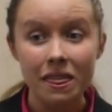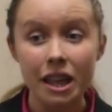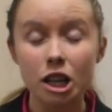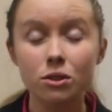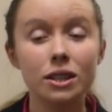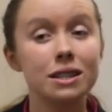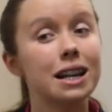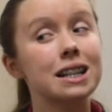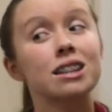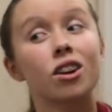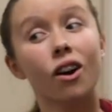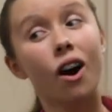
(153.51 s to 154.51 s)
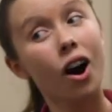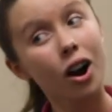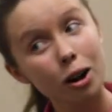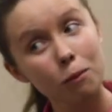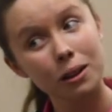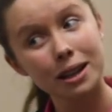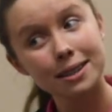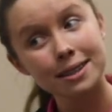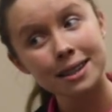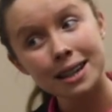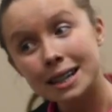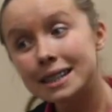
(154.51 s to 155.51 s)
They use insects that are
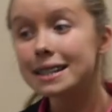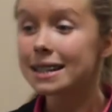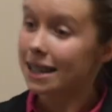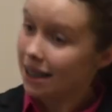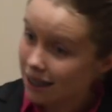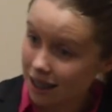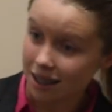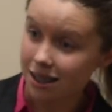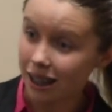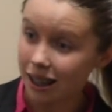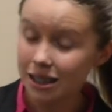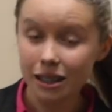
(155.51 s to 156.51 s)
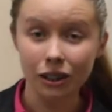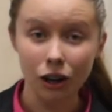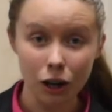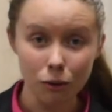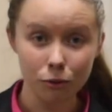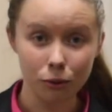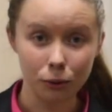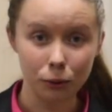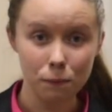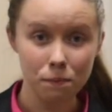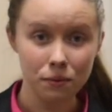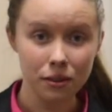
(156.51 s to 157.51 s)
harmless to eat the insects that are harmful.